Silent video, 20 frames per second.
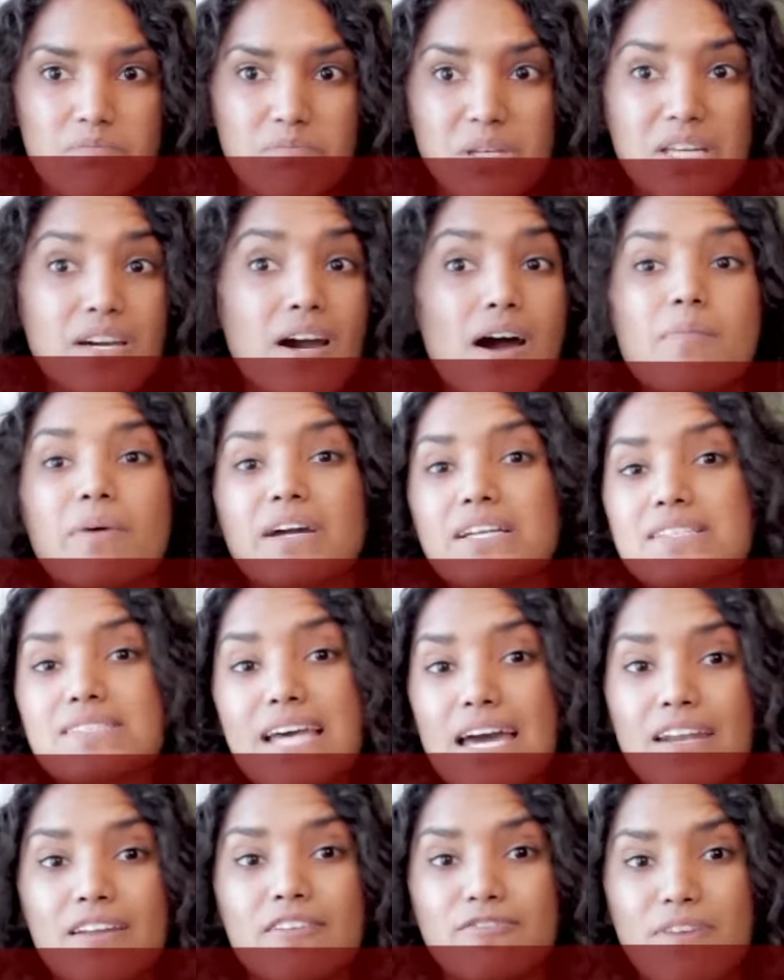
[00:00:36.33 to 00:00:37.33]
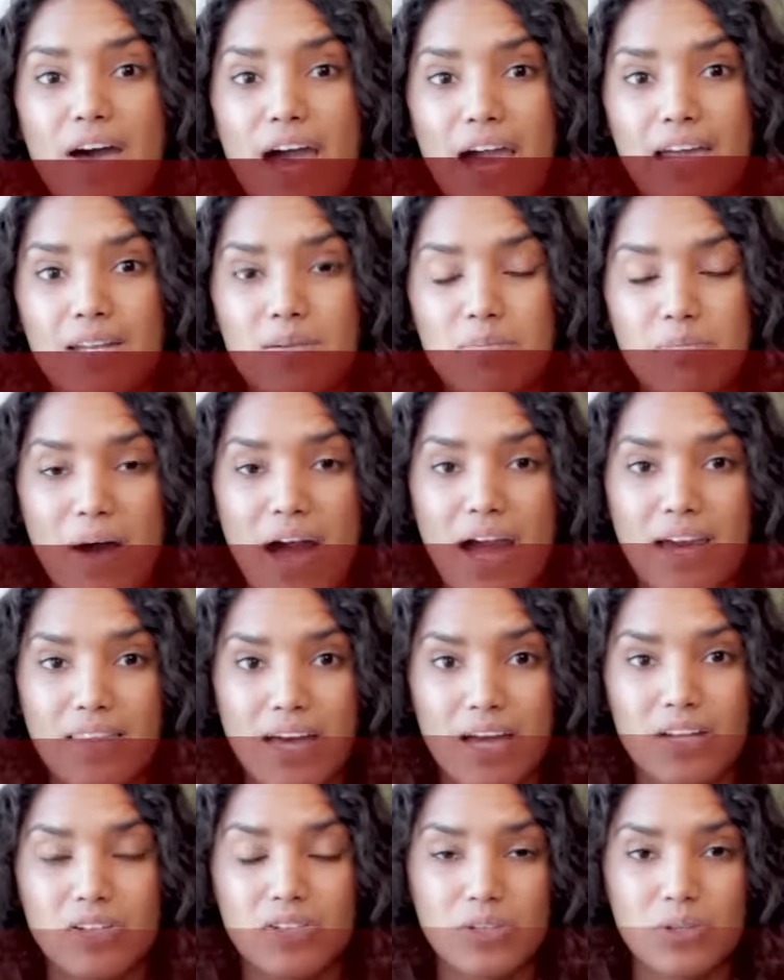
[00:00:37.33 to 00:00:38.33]
become identified by
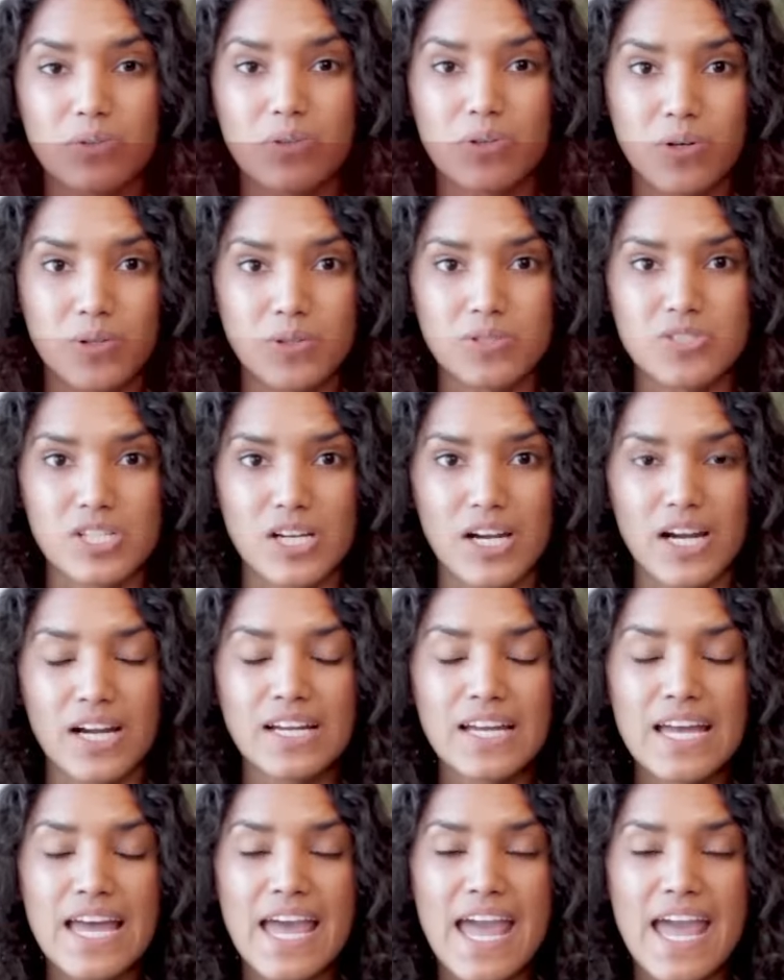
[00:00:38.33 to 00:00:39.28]
that new culture.